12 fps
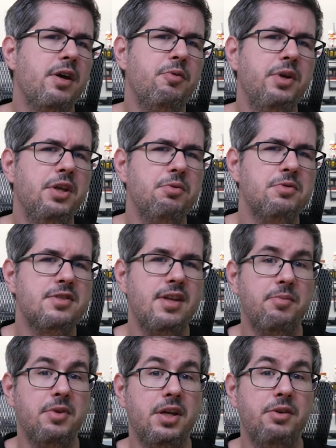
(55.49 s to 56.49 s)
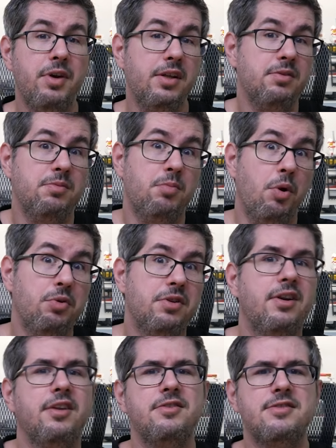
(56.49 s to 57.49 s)
I reused them here and bought
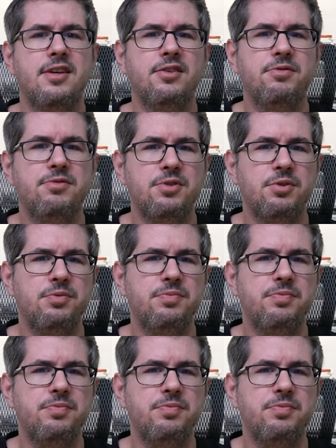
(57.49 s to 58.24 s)
another set of 2.